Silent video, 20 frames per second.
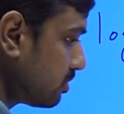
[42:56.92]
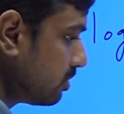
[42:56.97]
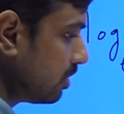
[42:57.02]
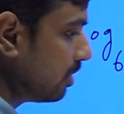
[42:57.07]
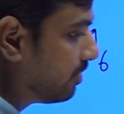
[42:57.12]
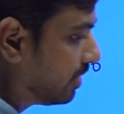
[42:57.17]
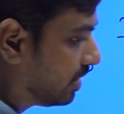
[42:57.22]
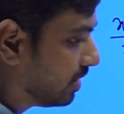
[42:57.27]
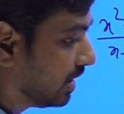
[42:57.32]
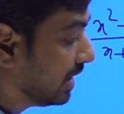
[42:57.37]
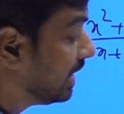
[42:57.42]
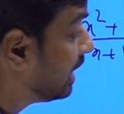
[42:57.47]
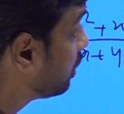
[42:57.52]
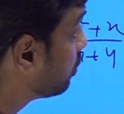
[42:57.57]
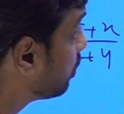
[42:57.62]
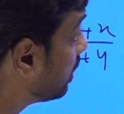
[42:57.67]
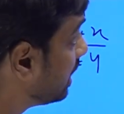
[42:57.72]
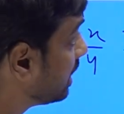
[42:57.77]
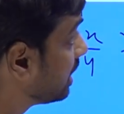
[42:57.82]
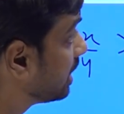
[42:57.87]
solving the
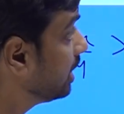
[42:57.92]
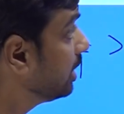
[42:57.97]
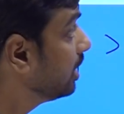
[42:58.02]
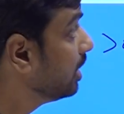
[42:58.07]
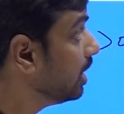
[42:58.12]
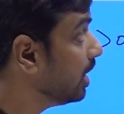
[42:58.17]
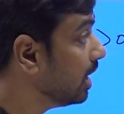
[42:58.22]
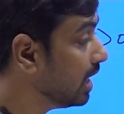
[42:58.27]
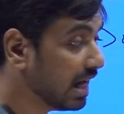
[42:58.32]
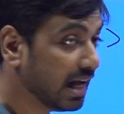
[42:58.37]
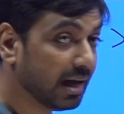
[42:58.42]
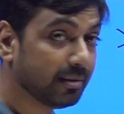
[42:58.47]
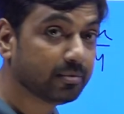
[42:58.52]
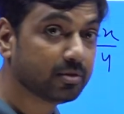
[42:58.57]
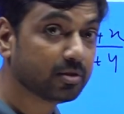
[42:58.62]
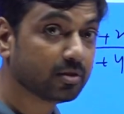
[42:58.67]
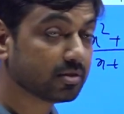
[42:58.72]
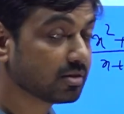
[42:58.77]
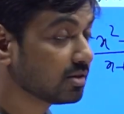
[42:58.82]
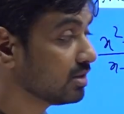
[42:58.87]
inequality. I'm
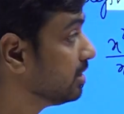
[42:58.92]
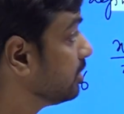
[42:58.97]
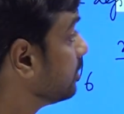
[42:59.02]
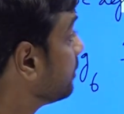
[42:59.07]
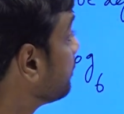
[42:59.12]
just